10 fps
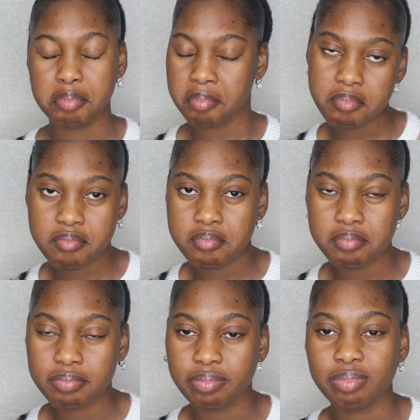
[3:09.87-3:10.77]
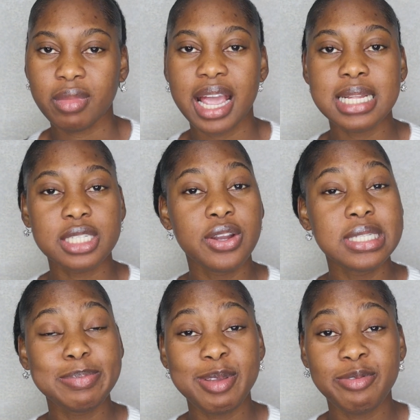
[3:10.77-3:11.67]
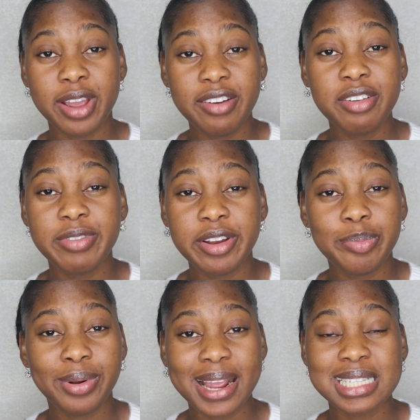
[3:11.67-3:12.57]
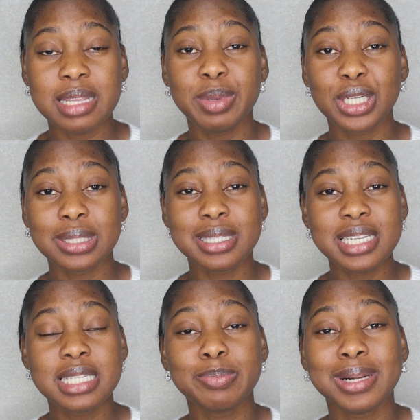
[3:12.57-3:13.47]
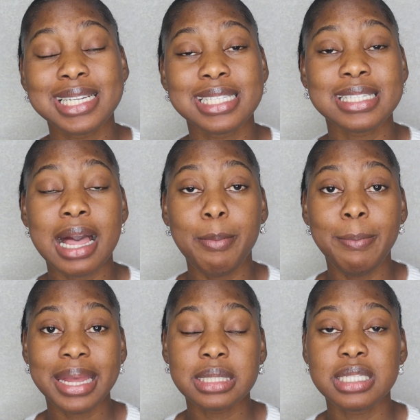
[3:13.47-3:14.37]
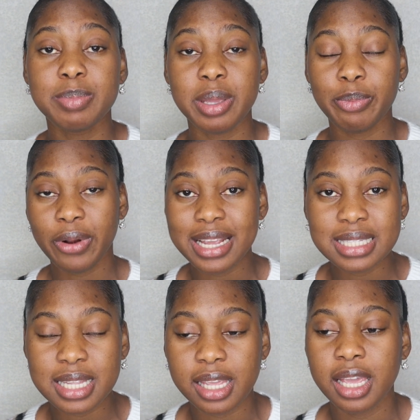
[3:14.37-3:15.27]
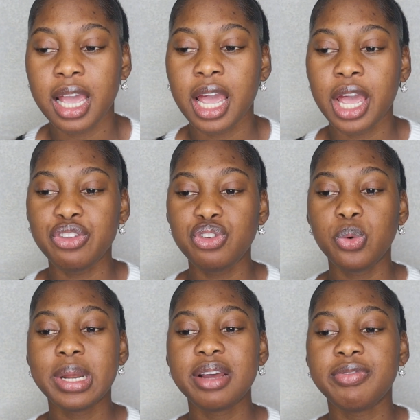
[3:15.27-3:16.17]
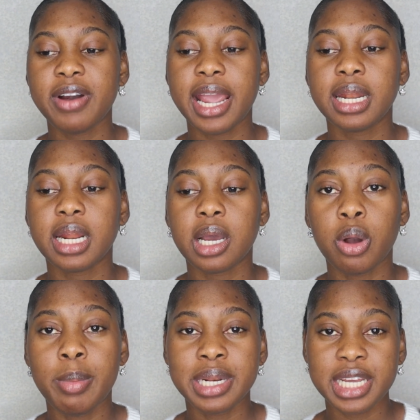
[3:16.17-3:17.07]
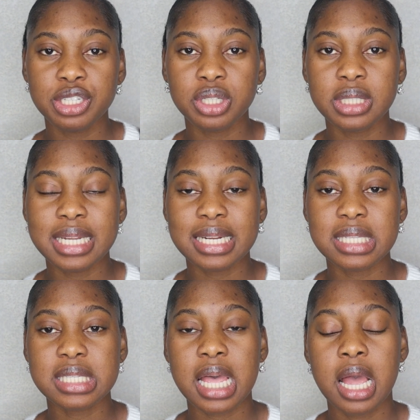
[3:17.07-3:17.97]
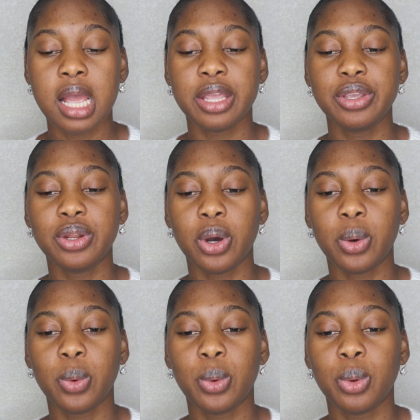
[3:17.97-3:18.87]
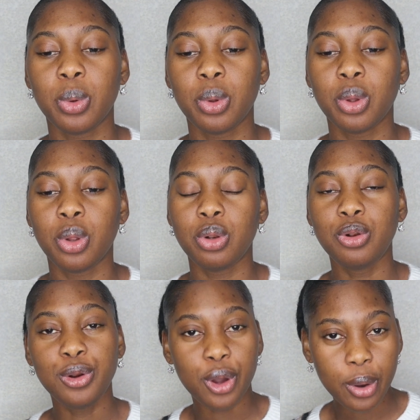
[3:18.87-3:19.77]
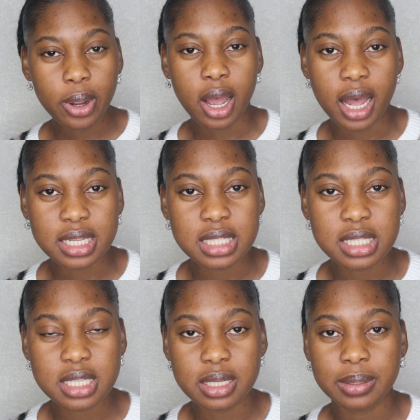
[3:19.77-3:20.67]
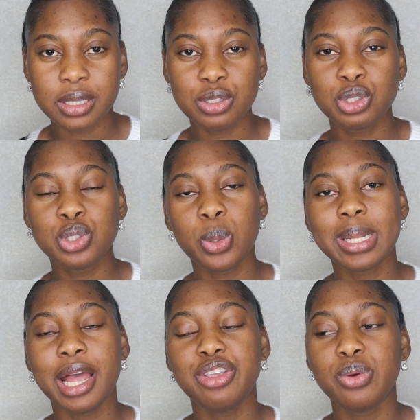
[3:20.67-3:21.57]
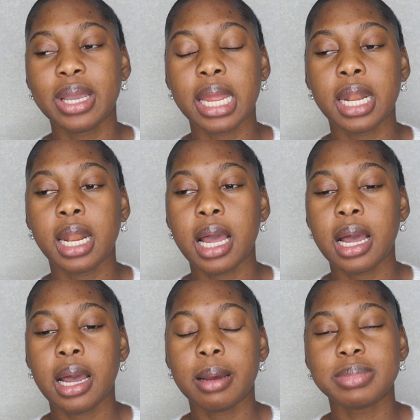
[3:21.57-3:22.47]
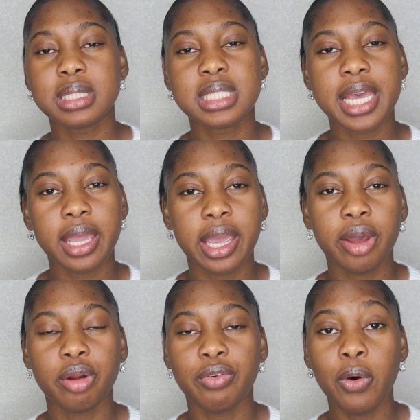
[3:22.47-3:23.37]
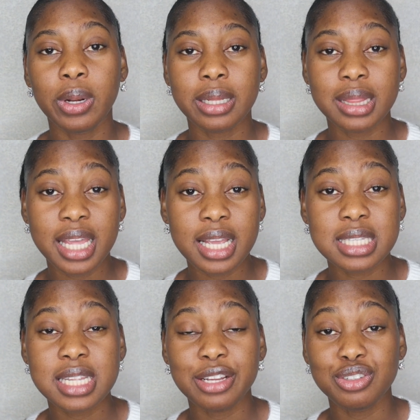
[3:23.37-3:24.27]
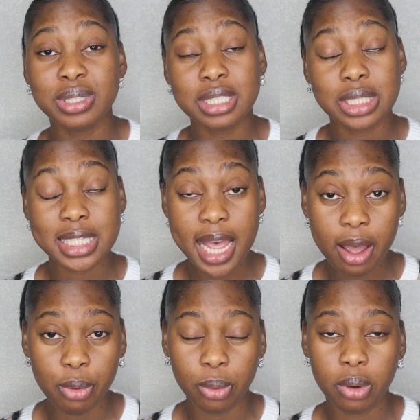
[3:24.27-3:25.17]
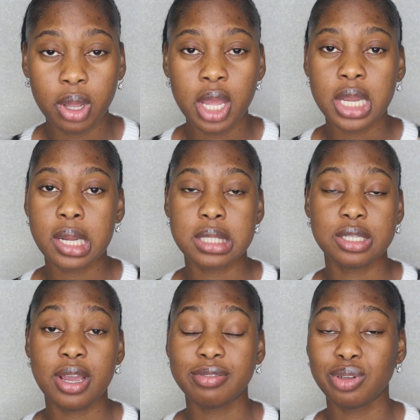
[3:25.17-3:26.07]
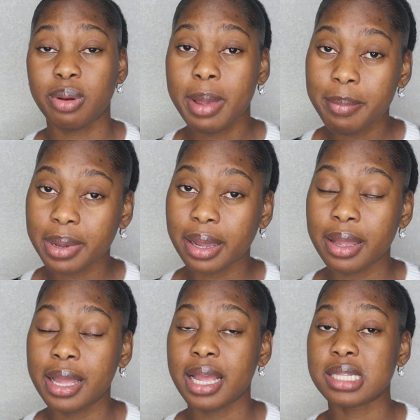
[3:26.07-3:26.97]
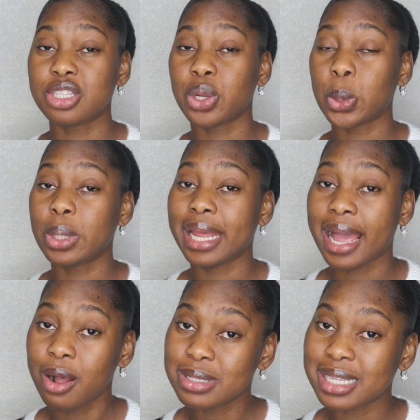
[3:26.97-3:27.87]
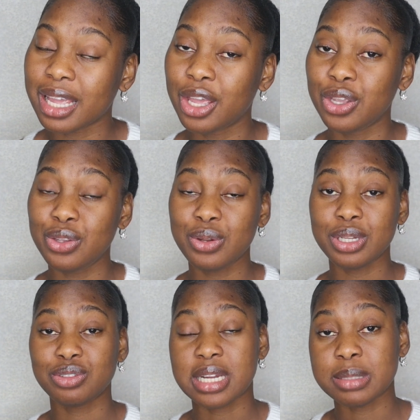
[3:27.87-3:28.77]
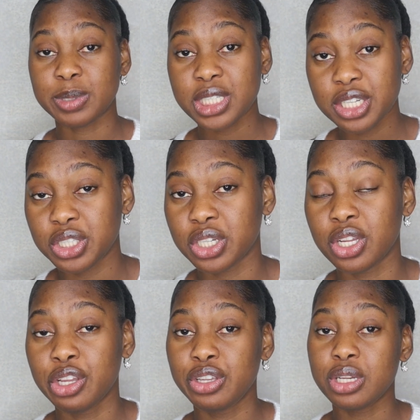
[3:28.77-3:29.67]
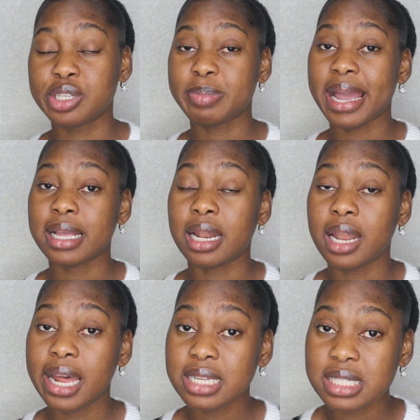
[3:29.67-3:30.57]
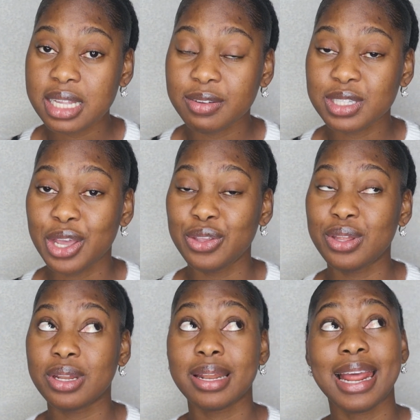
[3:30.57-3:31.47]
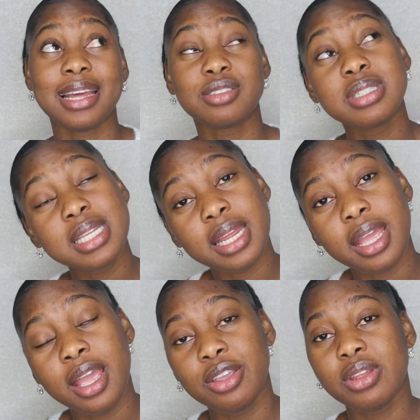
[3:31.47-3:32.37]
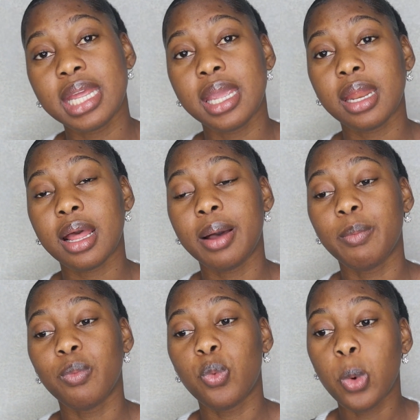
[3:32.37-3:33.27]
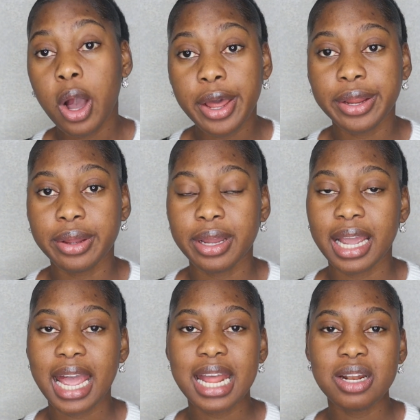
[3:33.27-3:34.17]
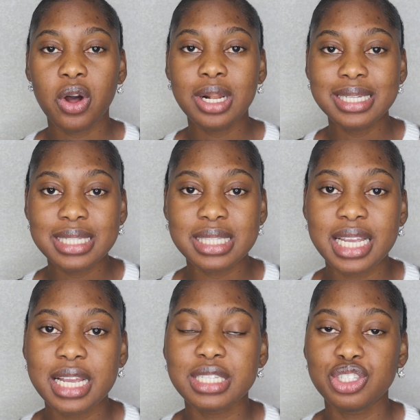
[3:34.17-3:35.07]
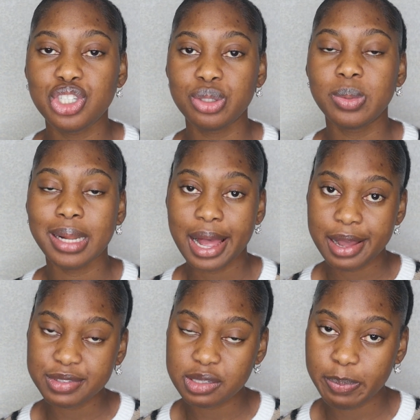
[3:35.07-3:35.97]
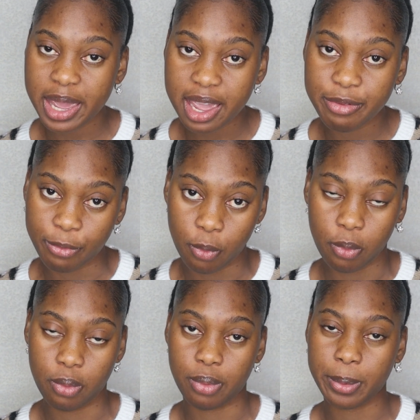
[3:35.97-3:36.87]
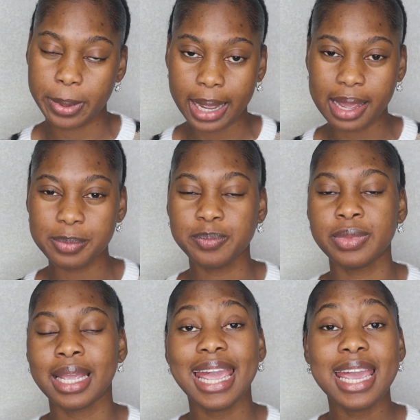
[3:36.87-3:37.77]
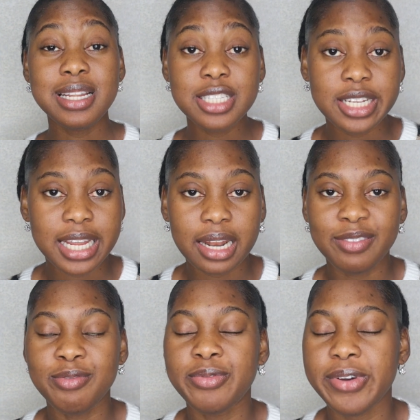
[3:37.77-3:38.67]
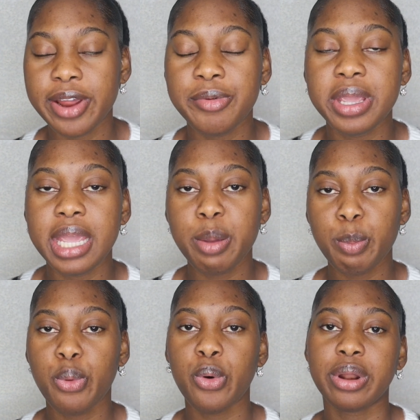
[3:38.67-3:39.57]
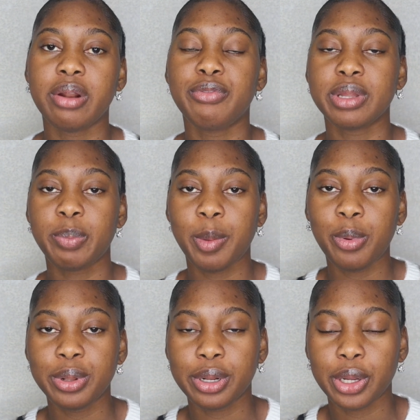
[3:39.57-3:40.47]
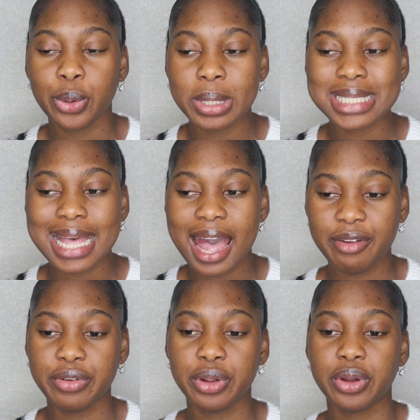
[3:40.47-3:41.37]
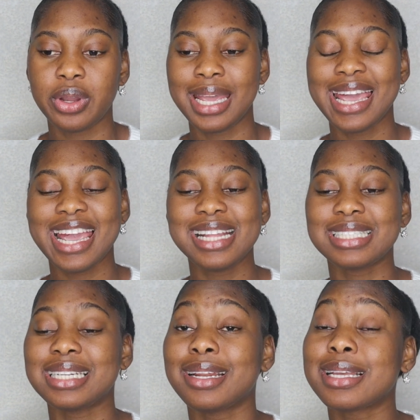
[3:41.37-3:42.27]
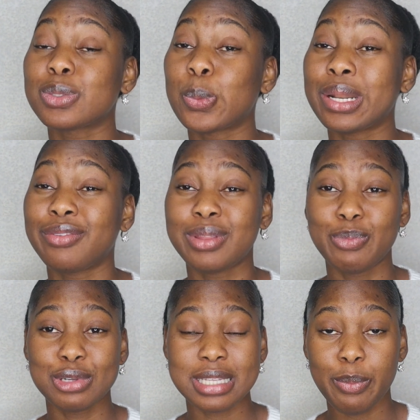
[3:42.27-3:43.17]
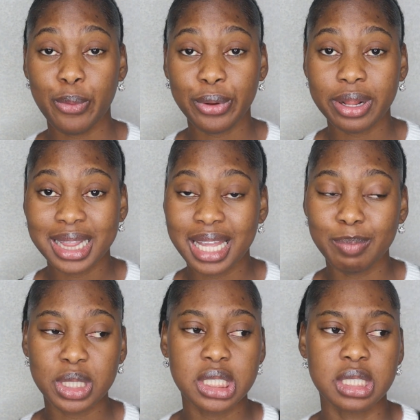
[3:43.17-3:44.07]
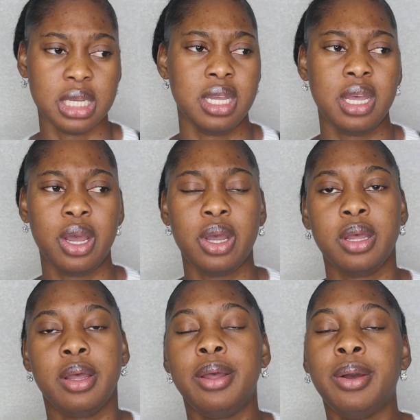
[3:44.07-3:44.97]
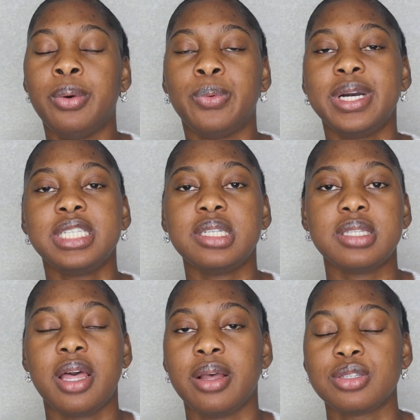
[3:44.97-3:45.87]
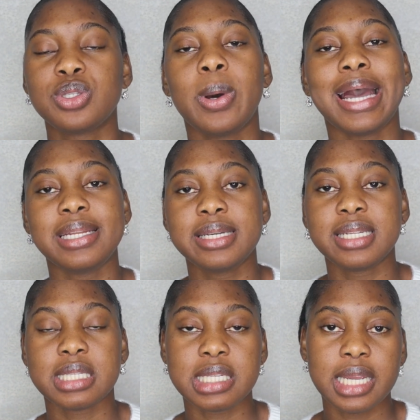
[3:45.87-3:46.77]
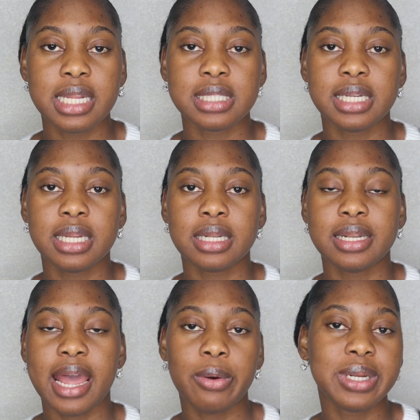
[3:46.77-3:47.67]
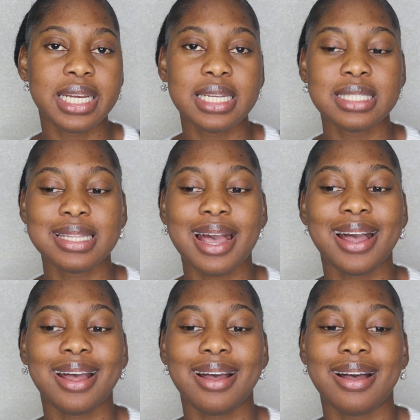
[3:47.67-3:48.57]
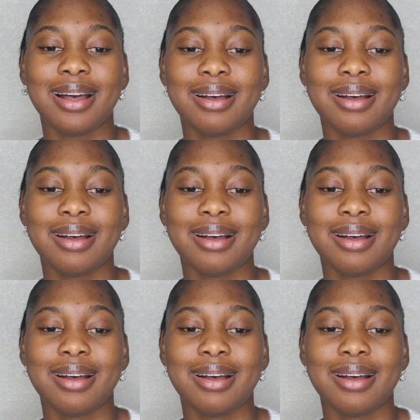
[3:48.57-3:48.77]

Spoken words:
Mm-mm. It's going to be very, very pricey, because these places are meant to be pricey. You want to find an accommodation that is, you know, low cost, so that you can take care of other things that you need to tackle. Because you have to remember, it's not only housing, you need transportation, you need to buy a lot of stuff, you need electricity, you need water, and all these things you will have to pay for. Okay, internet, very important for the people that are going to Africa. Internet is one of the most important things, because we're just so addicted to the internet nowadays that